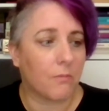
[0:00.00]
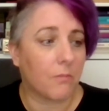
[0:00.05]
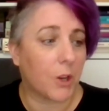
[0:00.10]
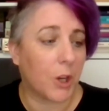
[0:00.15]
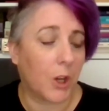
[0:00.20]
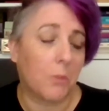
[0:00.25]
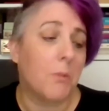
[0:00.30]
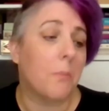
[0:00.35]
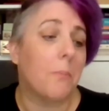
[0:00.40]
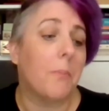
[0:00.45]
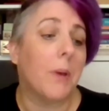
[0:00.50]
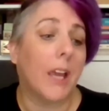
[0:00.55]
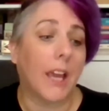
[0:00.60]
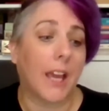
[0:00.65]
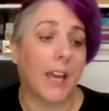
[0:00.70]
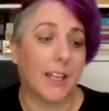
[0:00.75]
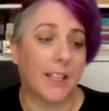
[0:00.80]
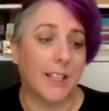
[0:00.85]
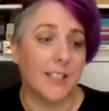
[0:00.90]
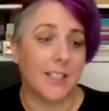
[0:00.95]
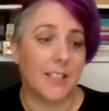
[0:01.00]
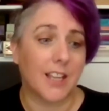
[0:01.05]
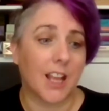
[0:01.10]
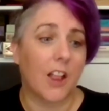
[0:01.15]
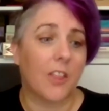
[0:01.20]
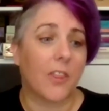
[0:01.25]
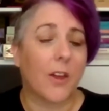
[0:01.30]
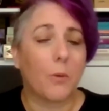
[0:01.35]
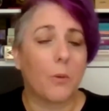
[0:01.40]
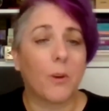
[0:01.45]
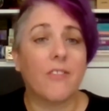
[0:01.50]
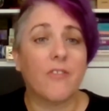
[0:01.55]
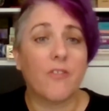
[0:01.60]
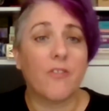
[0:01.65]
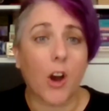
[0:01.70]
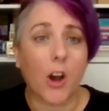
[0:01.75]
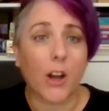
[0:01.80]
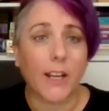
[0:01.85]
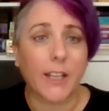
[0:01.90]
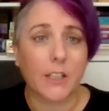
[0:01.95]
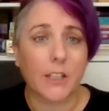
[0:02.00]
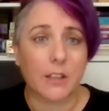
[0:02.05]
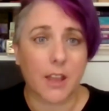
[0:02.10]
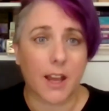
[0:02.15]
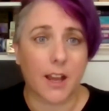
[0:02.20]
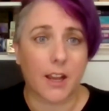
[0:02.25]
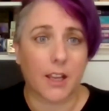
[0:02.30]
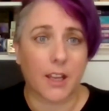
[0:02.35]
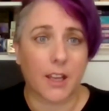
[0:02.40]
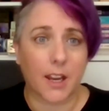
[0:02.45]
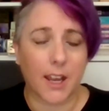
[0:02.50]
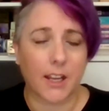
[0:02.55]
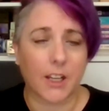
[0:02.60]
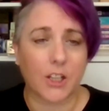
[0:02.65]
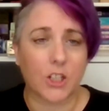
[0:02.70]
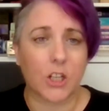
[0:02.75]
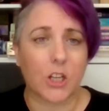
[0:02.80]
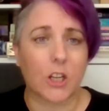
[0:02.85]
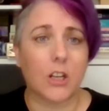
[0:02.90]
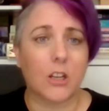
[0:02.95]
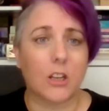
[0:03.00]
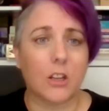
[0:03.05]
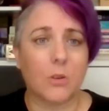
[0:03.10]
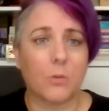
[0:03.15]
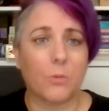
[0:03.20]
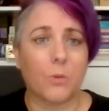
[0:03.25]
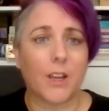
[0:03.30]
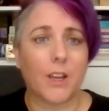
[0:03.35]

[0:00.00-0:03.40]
human beings that we find that connection, that